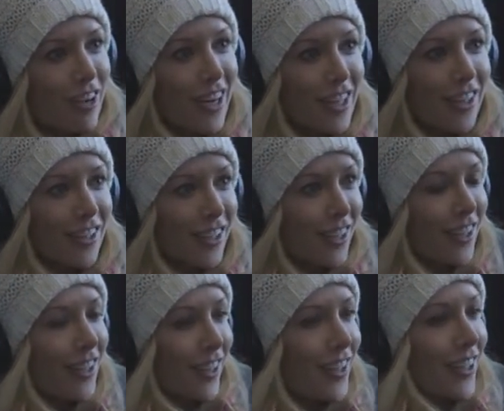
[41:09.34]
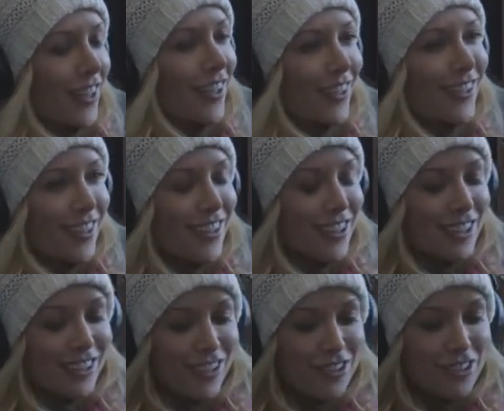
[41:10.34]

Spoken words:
narrowly pass one another, that type of thing?